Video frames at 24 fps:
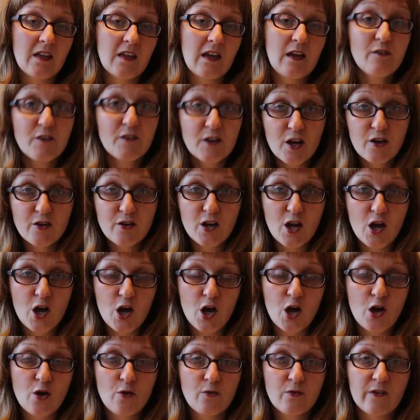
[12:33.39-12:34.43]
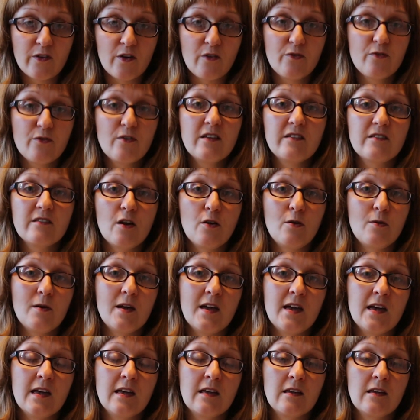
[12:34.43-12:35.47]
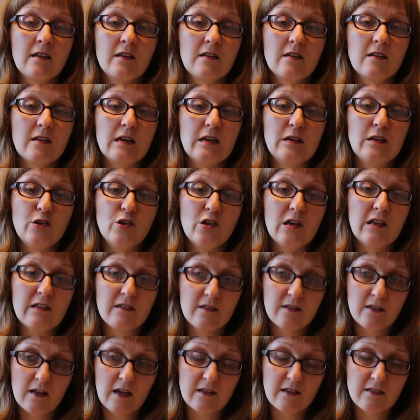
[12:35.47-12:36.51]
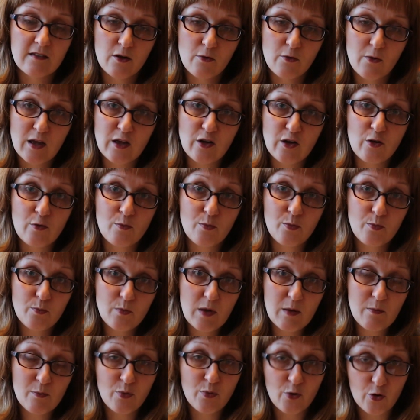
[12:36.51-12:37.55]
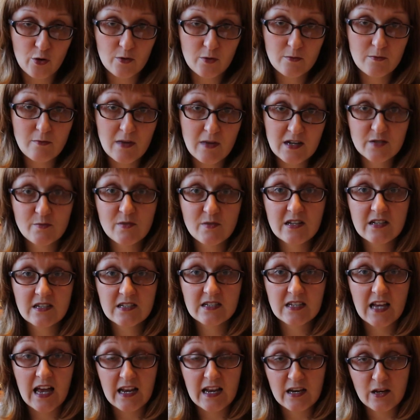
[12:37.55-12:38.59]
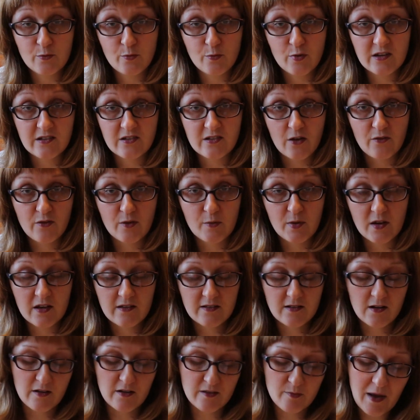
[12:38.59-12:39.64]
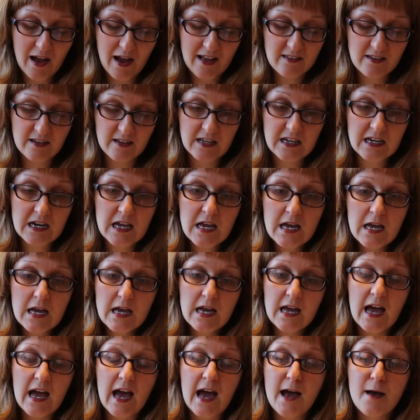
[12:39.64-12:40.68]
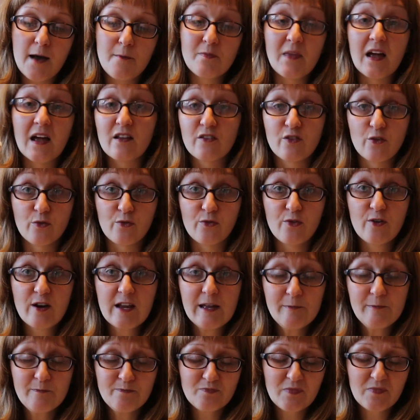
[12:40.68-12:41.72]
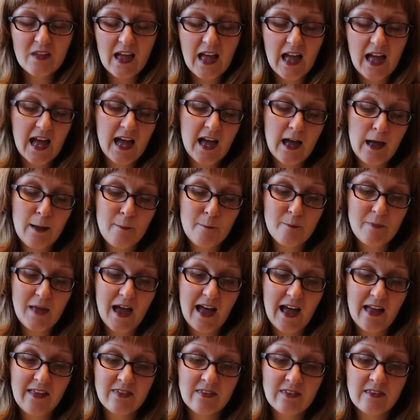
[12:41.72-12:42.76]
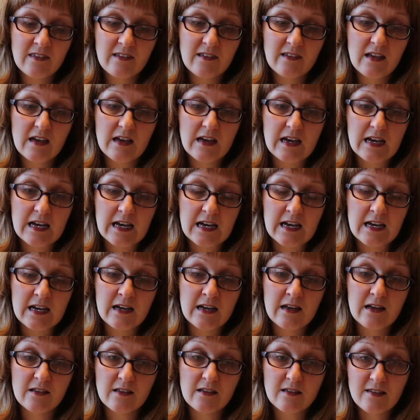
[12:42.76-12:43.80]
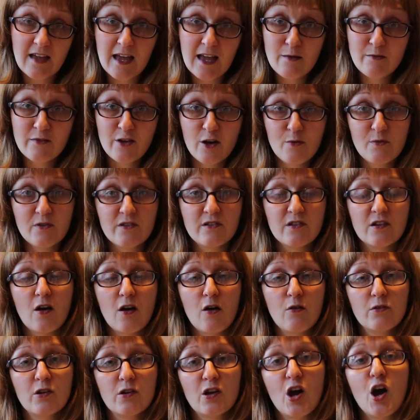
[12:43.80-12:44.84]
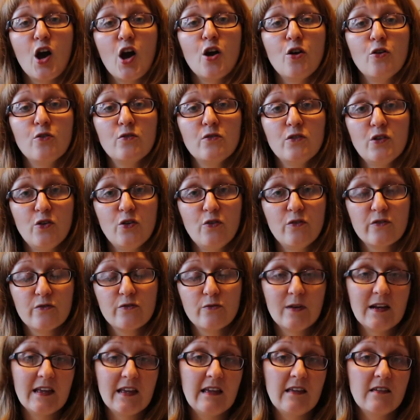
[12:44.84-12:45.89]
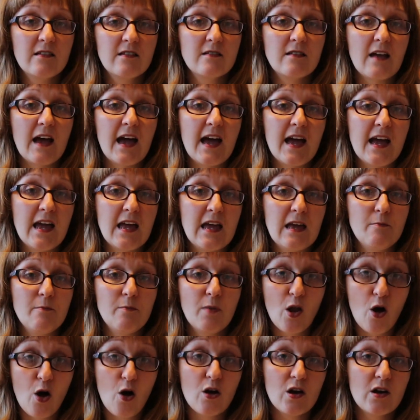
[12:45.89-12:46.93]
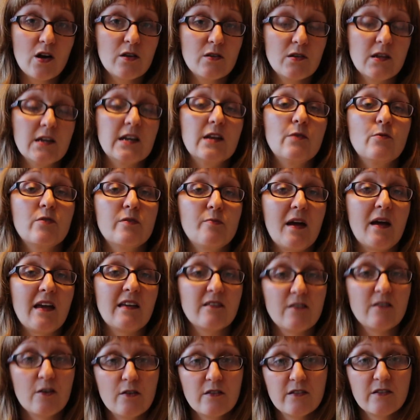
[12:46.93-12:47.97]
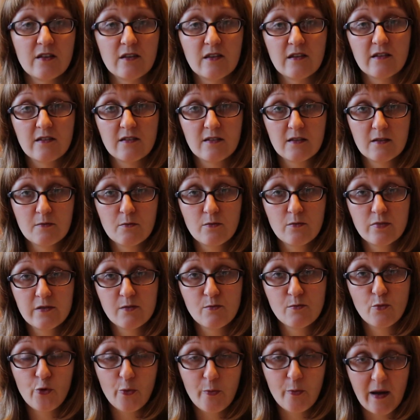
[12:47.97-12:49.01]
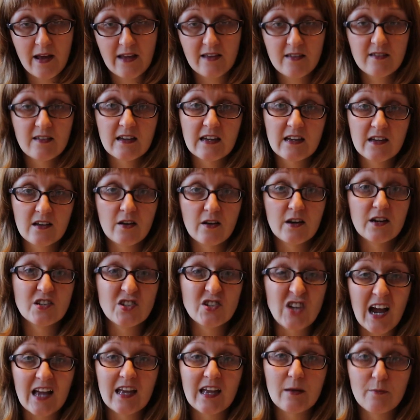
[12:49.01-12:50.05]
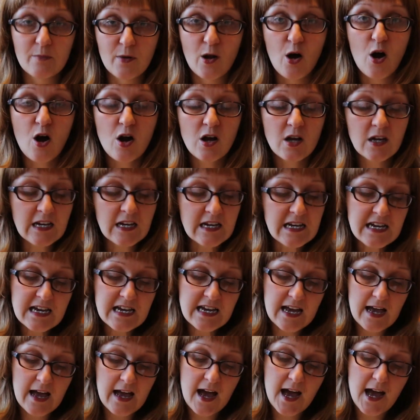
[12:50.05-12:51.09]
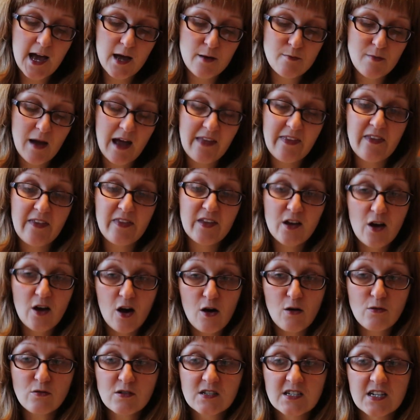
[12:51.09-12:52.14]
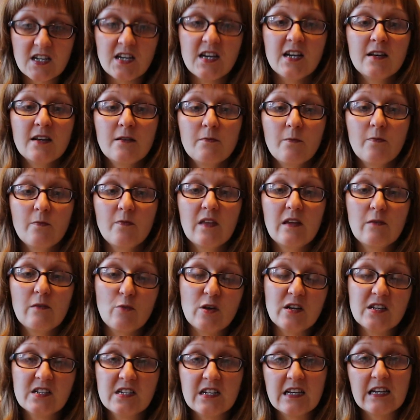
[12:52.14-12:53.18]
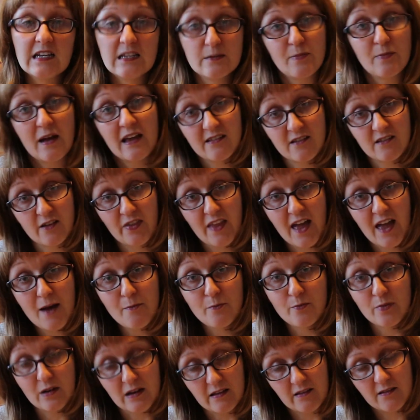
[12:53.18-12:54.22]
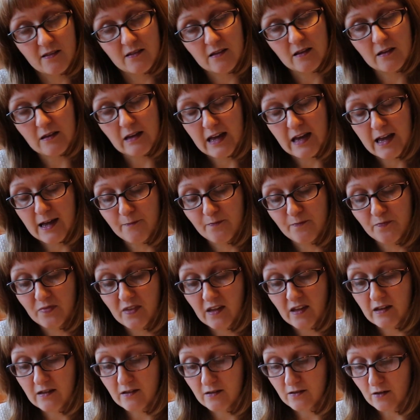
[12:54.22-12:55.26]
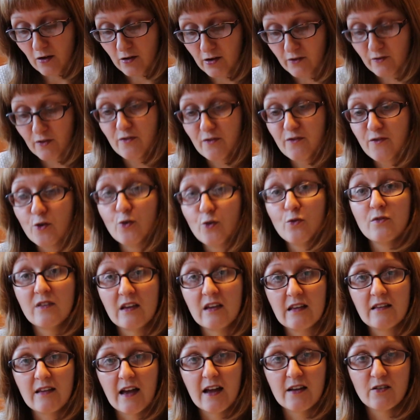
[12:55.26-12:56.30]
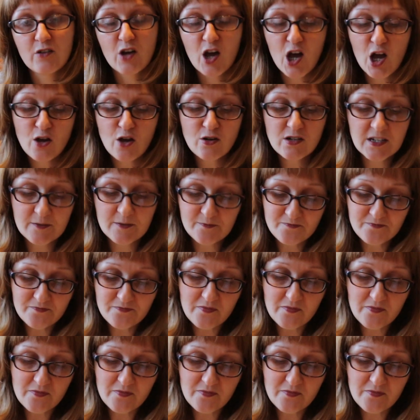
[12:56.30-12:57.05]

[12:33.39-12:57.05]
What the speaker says: if you don't know, so free sewing, it's a site where you input measurements and you print off a personalised pattern, and it's all free. And at the same time as the Colton coat, used to release a block that it was based on. So there's the more basic kind of jacket block, and then the Colton, which is based on that, but is kind of a full detailed coat,